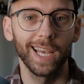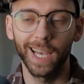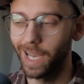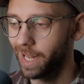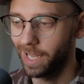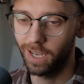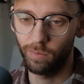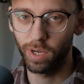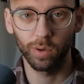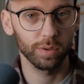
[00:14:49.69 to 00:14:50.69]
and I have
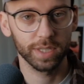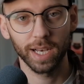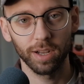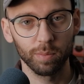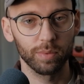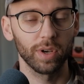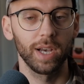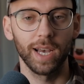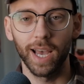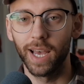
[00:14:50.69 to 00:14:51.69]
my whole setup
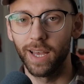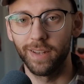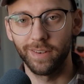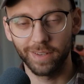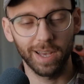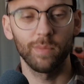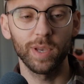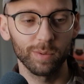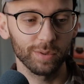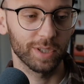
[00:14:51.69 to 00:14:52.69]
and I'm
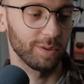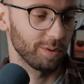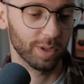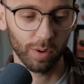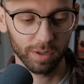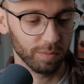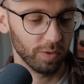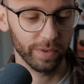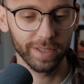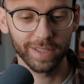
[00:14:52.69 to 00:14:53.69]
able to go to the
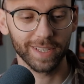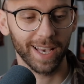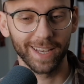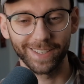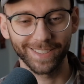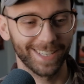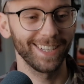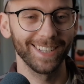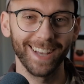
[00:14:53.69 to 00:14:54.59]
movies and